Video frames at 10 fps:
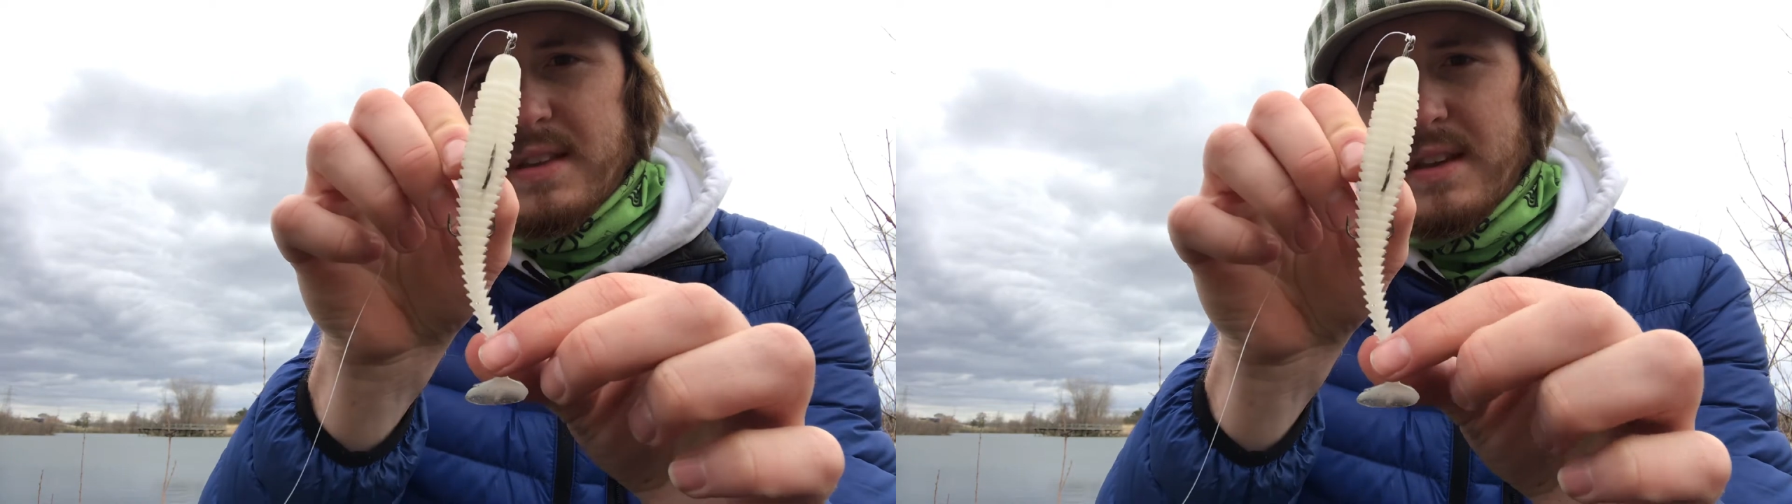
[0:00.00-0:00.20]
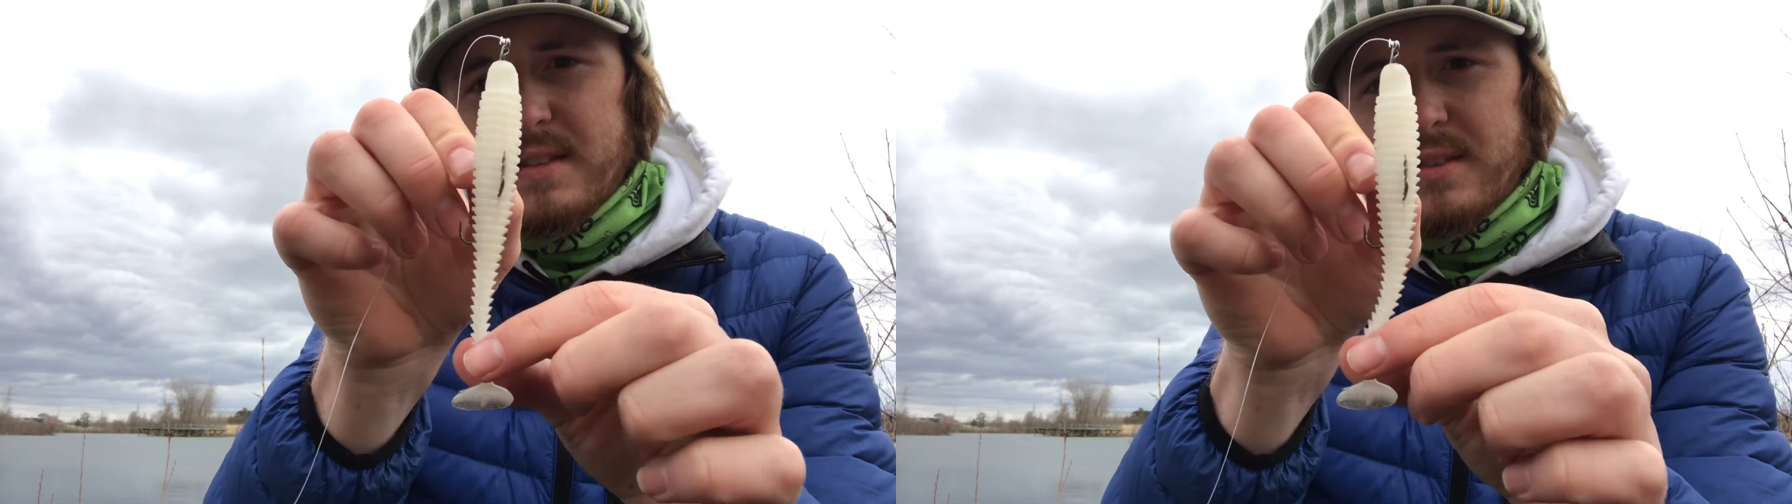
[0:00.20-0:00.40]

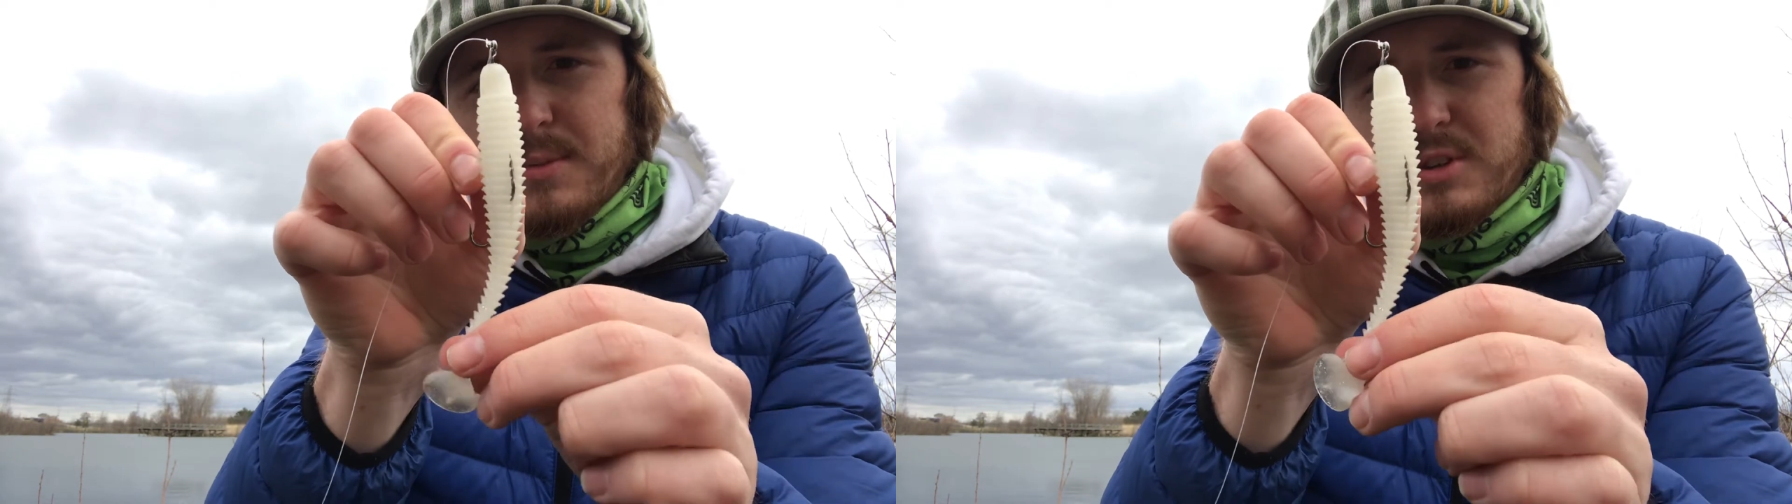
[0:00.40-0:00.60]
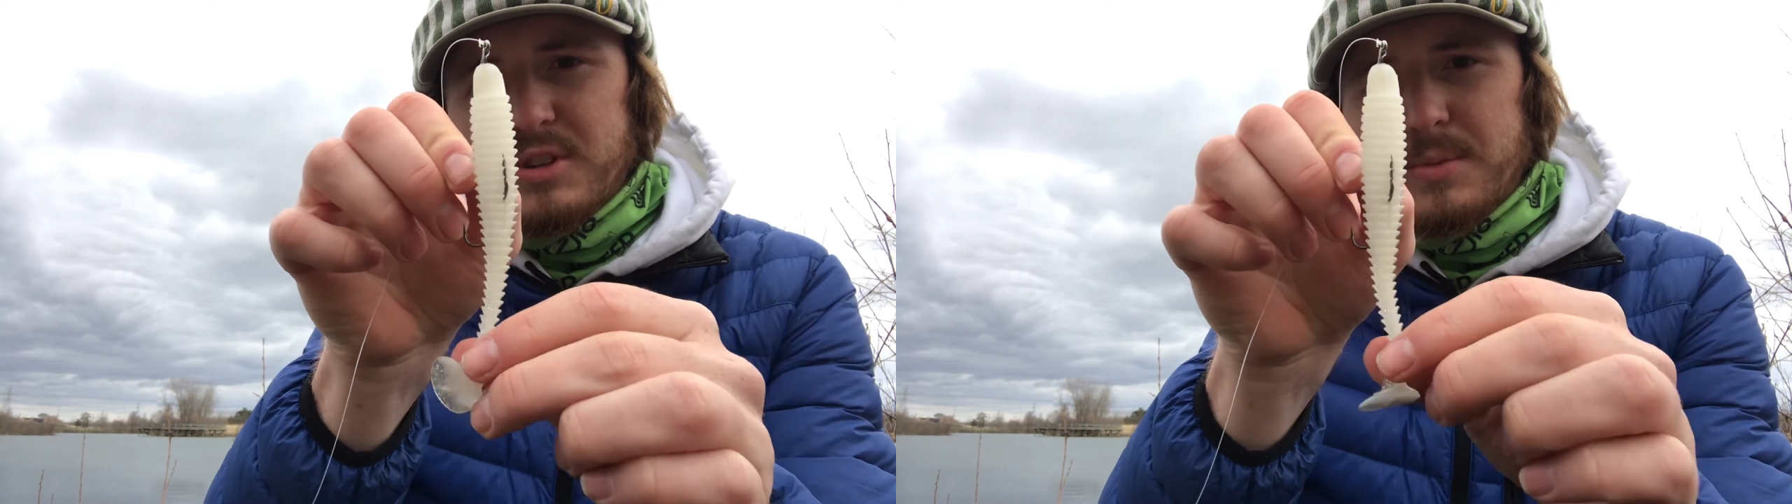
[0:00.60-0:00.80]
this. It's going to
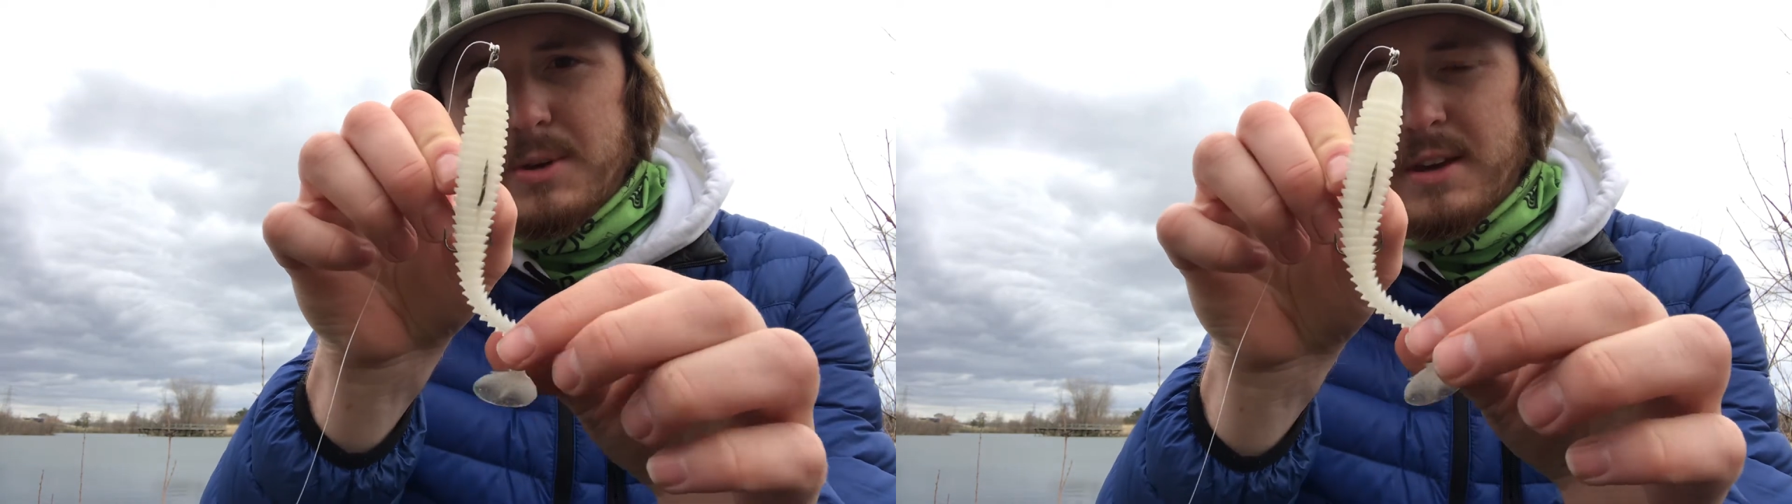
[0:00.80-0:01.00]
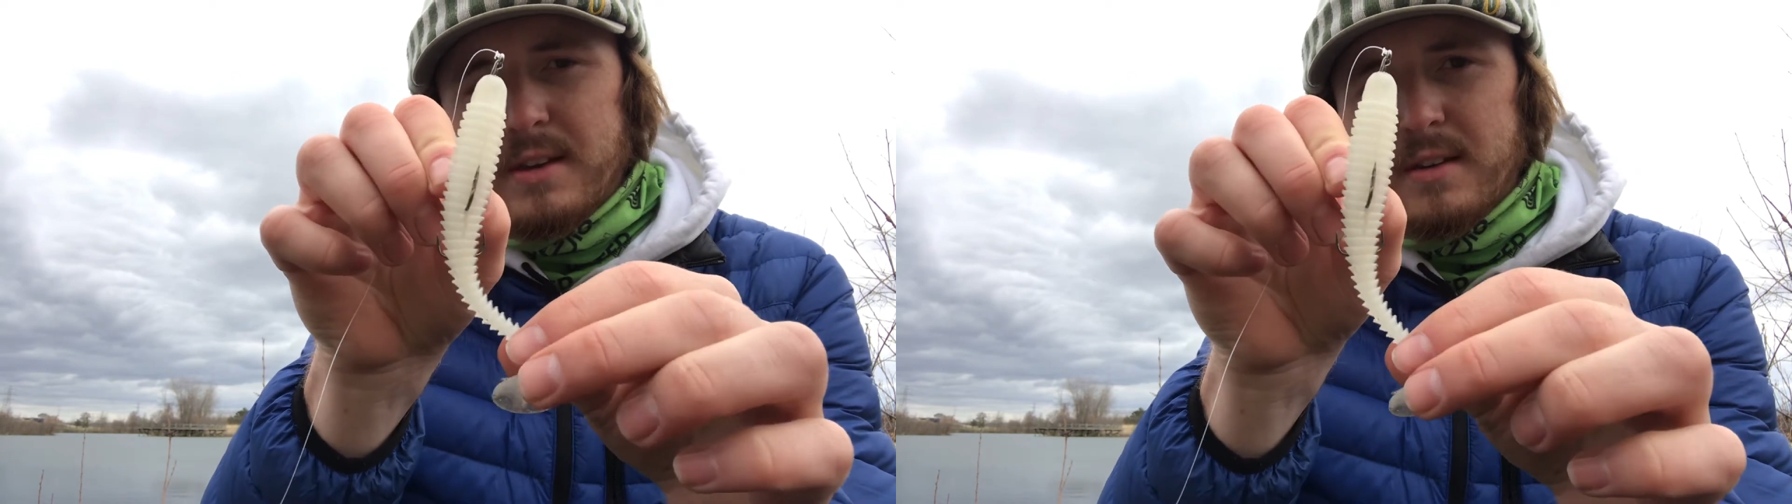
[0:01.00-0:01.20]
be shimmying,